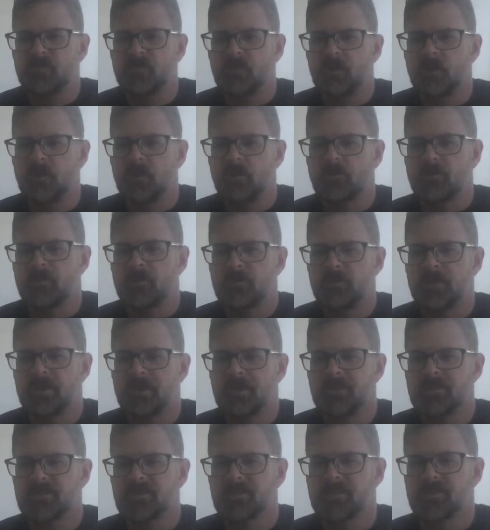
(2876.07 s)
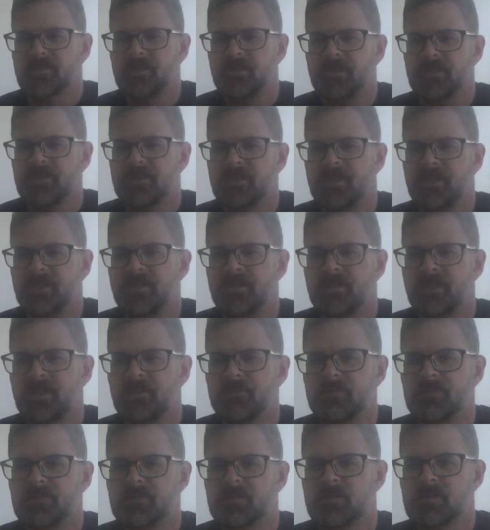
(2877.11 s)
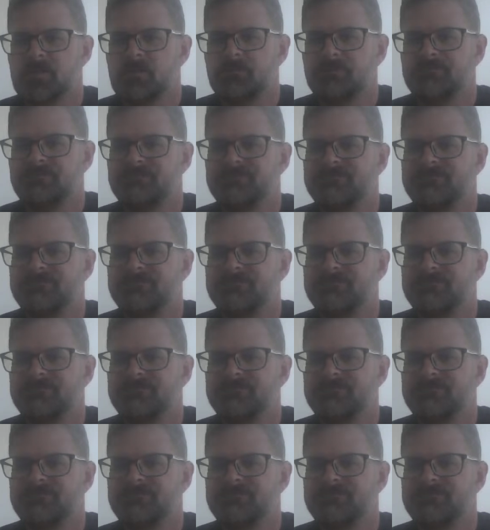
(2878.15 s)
All through 96 line setting, high position,